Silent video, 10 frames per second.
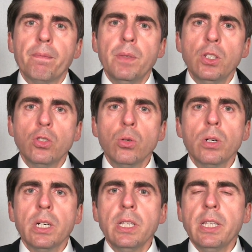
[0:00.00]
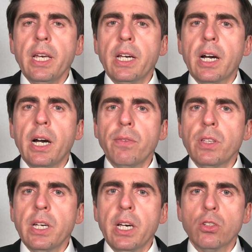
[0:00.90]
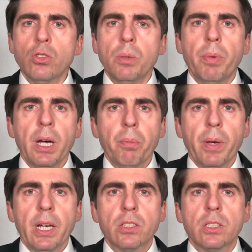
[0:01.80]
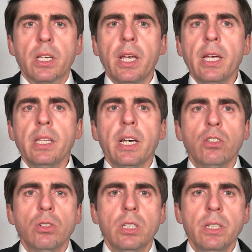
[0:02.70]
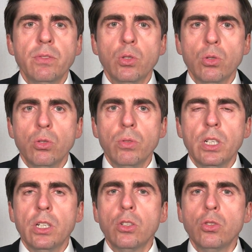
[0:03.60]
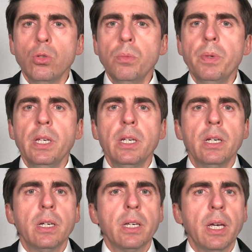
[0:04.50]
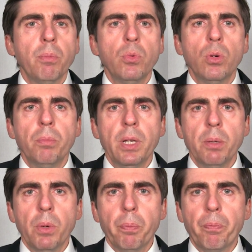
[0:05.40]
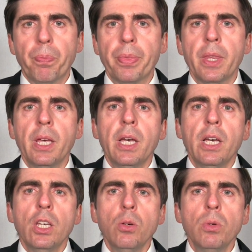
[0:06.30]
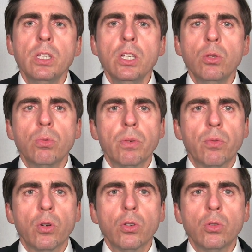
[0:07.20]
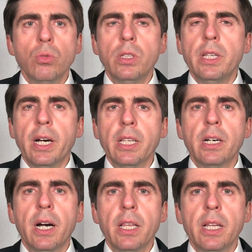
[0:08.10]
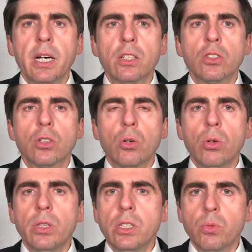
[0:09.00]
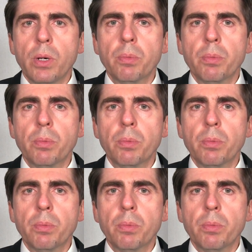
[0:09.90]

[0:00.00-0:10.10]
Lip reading: The sugar intake after gastric bypass and gastric sleeve surgery should be kept to a minimum. You will need to refer to the diet guidelines on this